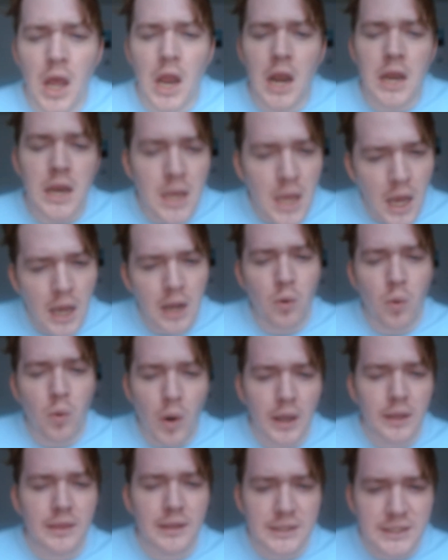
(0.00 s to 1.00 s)
Not
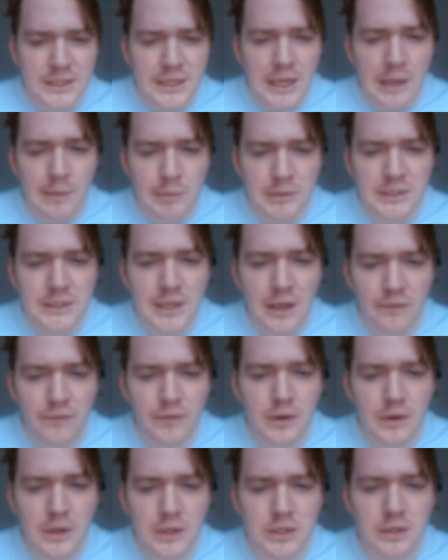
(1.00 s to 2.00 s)
quite the same as
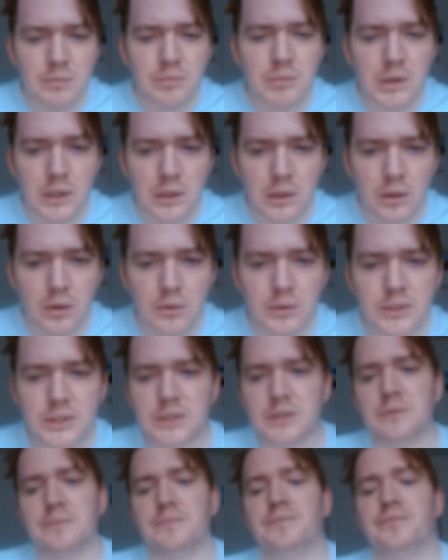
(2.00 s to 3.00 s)
definition, but
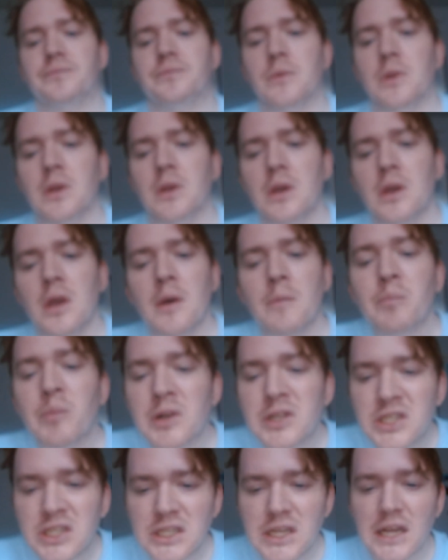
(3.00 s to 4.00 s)
close.
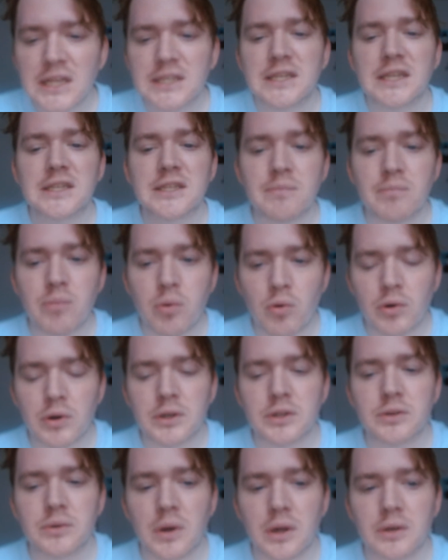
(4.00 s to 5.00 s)
But just as
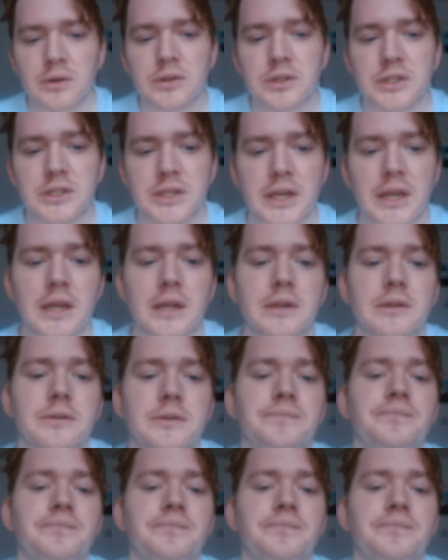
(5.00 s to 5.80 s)
important to understand.